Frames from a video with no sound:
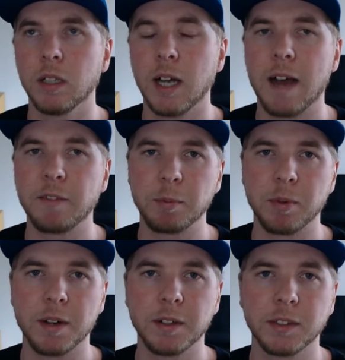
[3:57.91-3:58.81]
have your
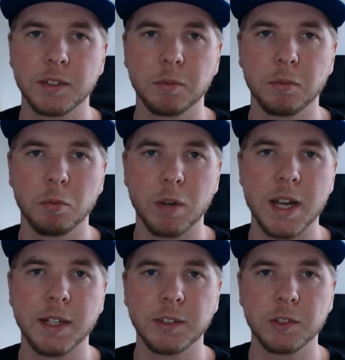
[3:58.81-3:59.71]
products
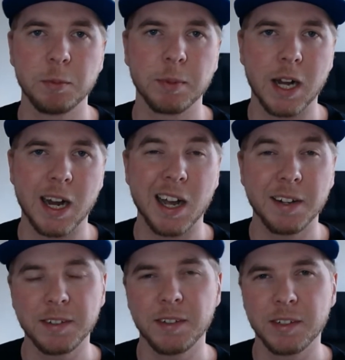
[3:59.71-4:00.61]
rank super
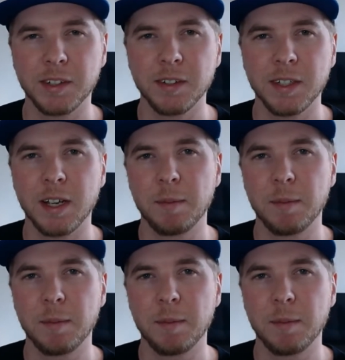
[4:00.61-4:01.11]
high necessarily.